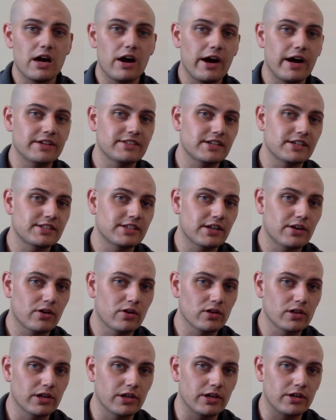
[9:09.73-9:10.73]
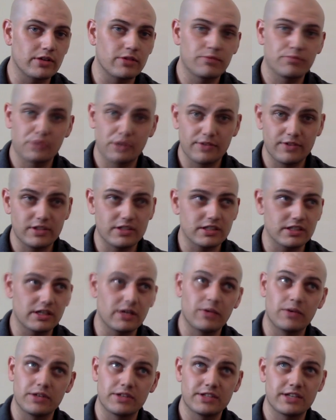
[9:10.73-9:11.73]
Now, as I said earlier,
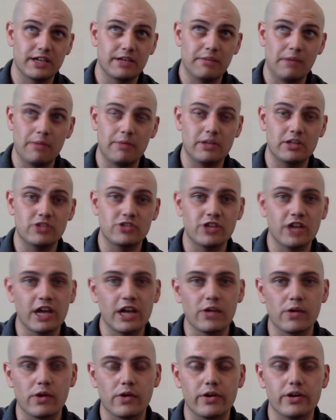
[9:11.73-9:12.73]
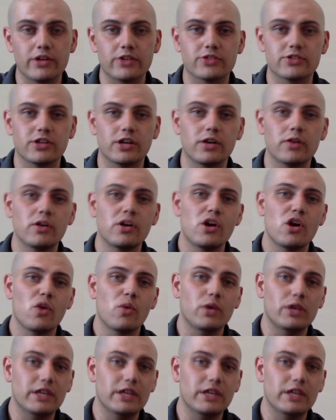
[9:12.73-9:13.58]
previously, I want to say maybe in January or so,